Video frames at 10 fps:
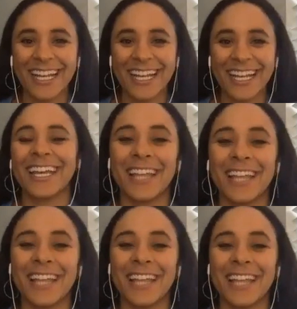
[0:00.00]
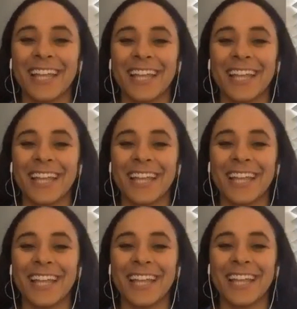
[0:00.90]
And that's where we met, is
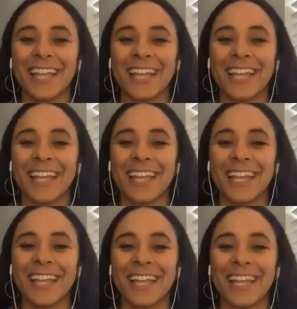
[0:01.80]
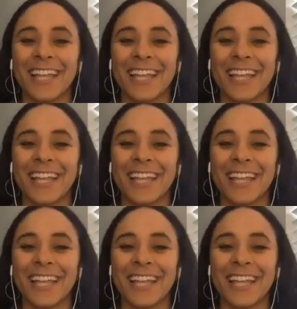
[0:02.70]
at IMG Academy.